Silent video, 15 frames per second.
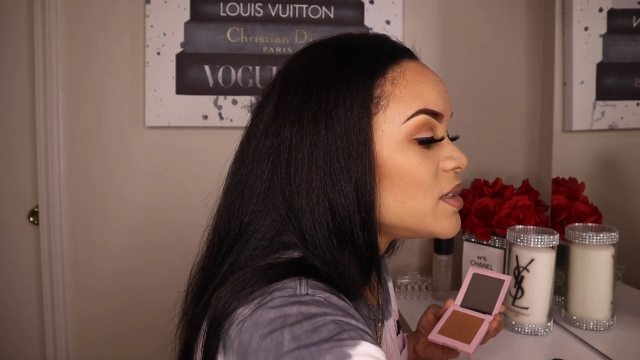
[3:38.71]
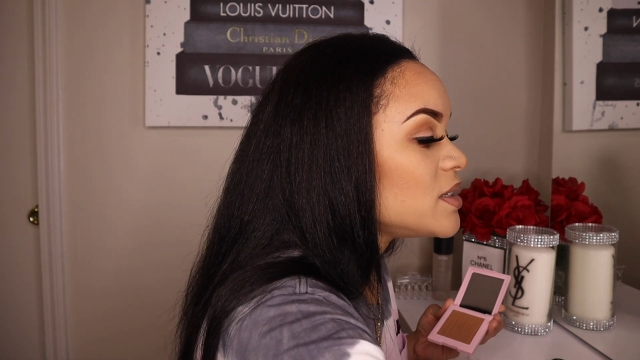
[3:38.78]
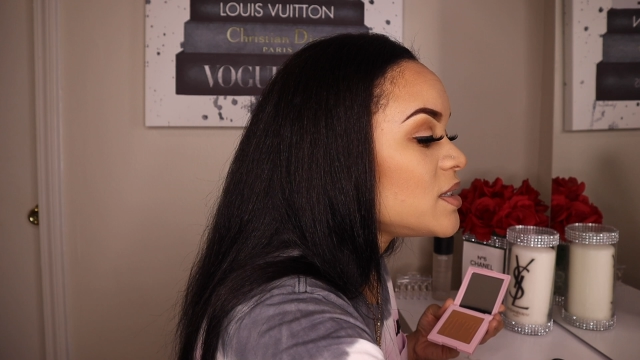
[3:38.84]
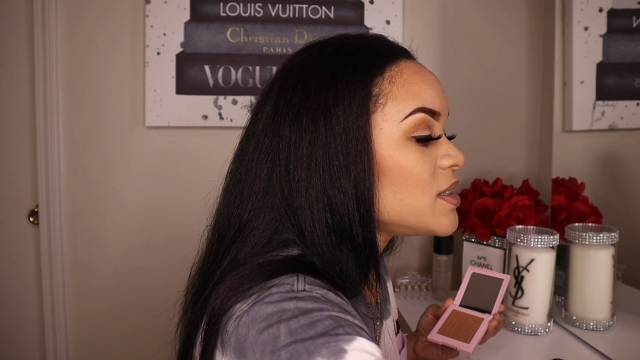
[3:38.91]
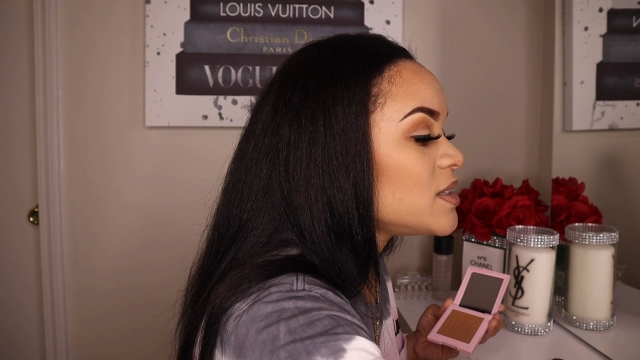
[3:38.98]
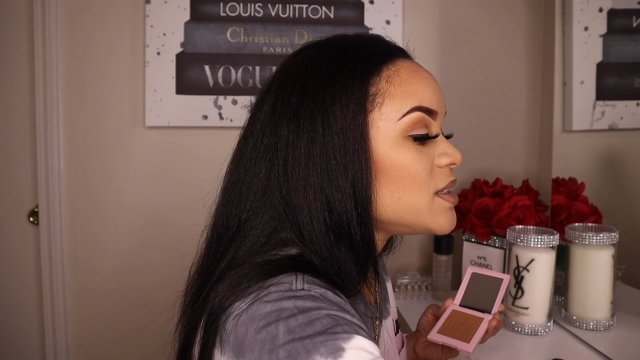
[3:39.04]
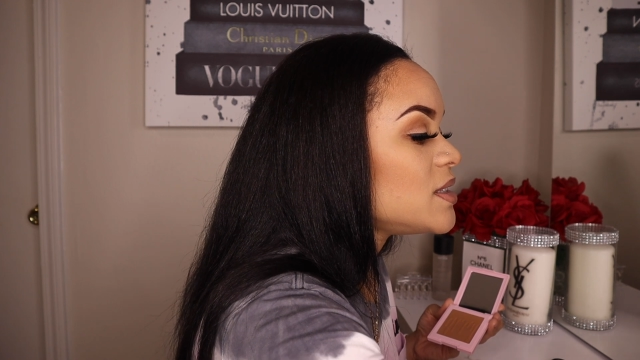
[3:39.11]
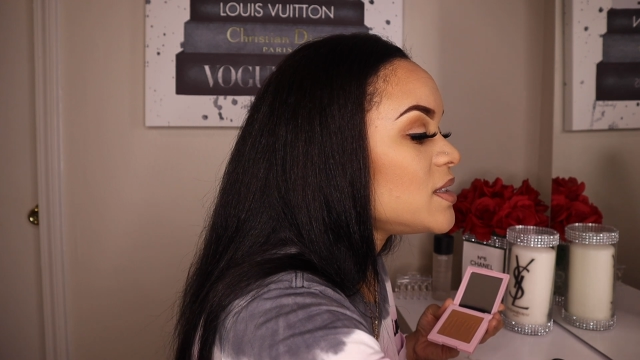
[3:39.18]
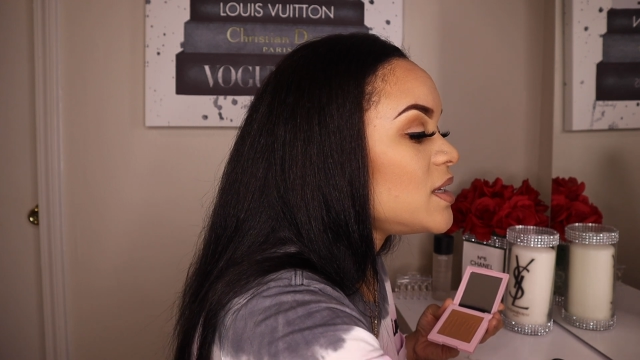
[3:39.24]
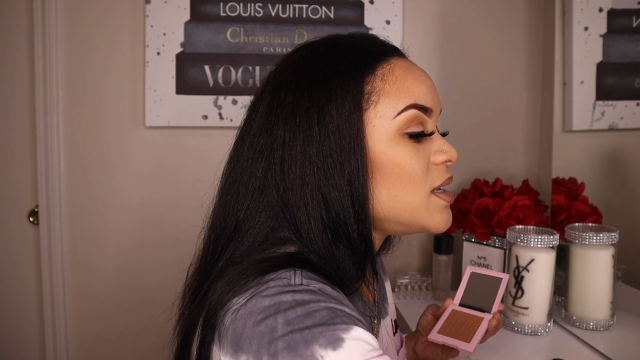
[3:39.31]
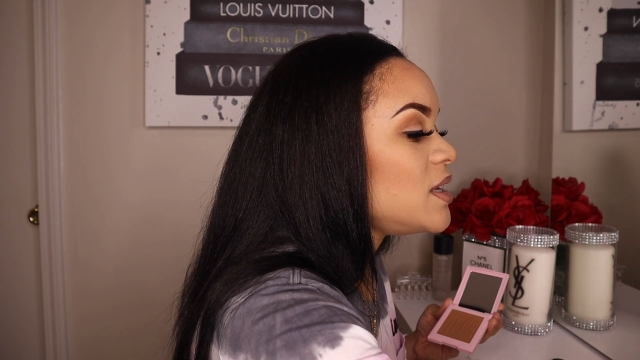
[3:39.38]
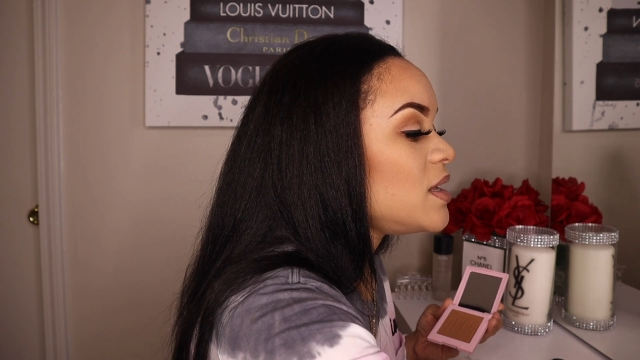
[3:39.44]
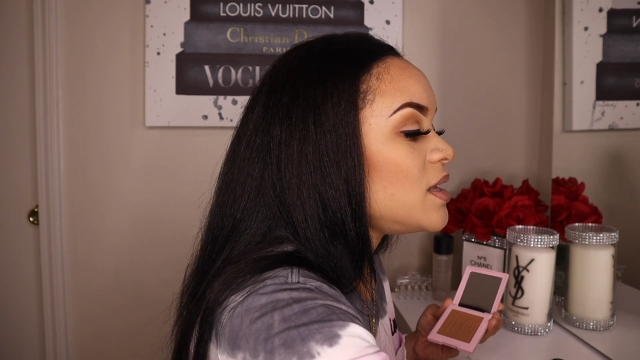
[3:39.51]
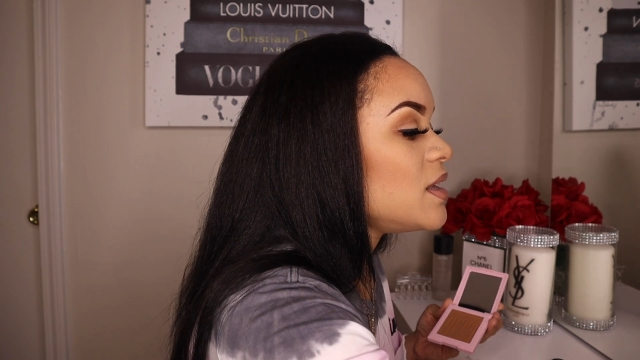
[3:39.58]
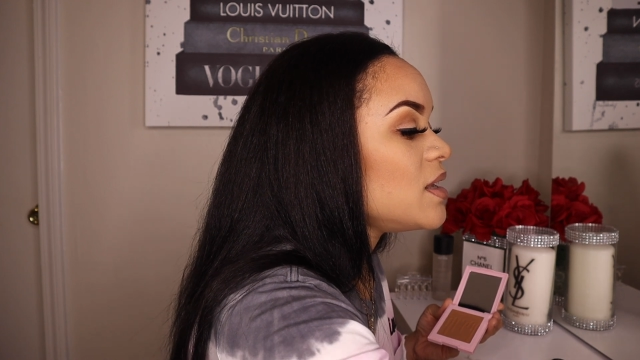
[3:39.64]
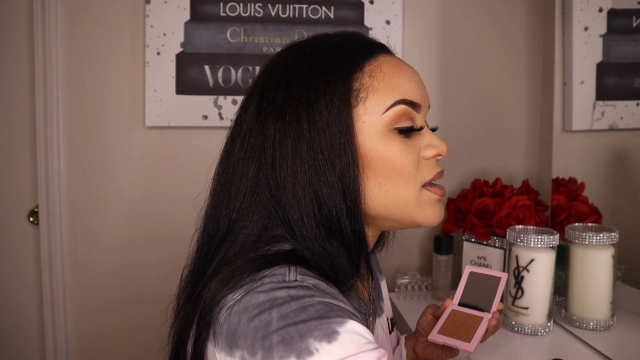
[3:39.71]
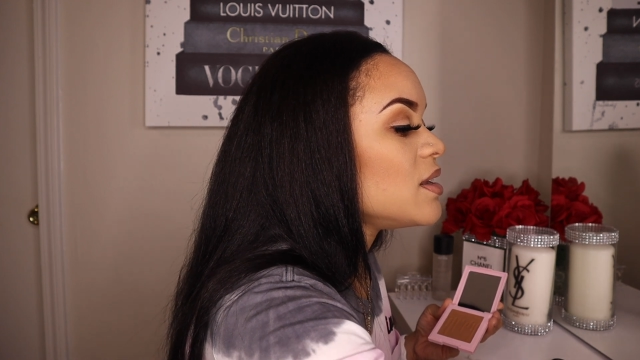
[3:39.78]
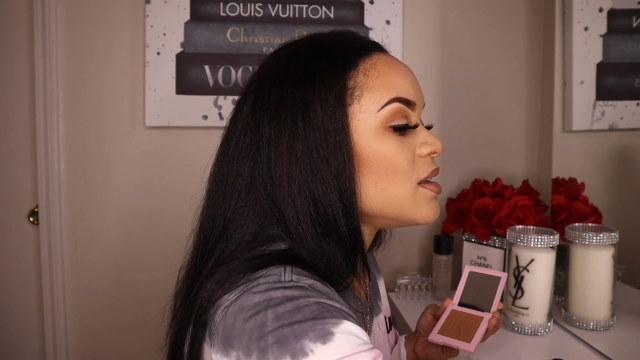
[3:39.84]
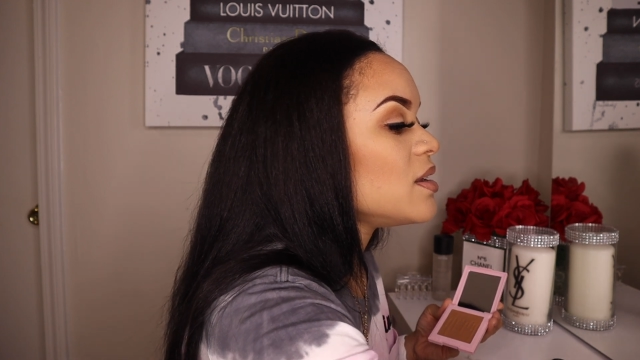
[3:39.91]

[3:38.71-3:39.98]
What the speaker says: just to see